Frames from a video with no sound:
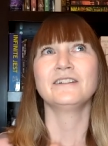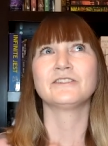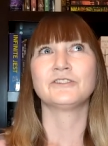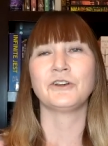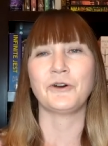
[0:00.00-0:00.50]

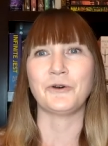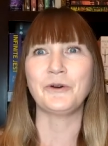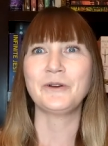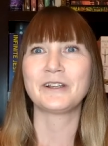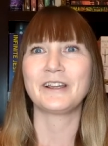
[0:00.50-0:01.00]

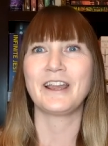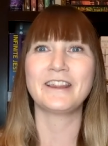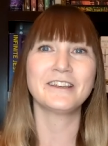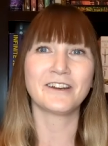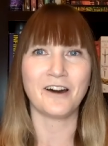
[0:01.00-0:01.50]
So
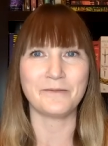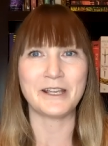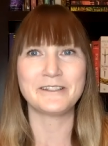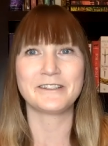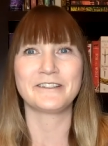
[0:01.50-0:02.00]
in the
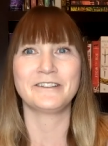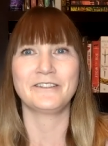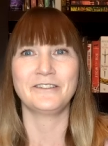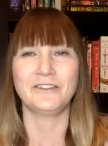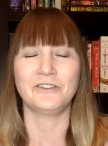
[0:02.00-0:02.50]
comments,
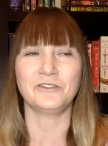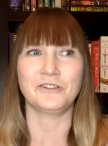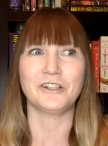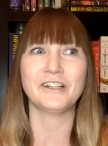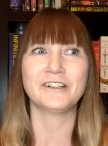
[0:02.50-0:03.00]

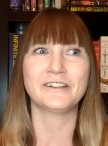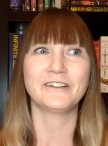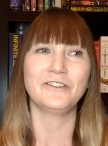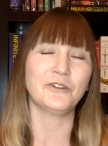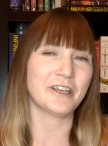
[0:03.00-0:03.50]
you
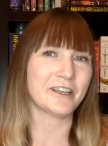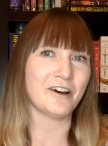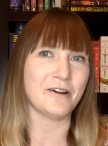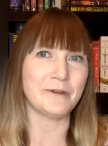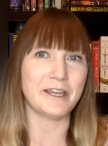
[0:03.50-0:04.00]
can
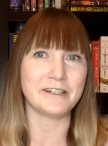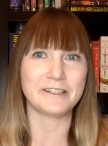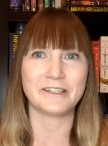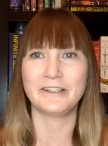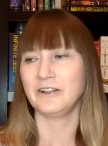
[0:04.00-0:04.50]

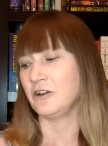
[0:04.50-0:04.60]
comment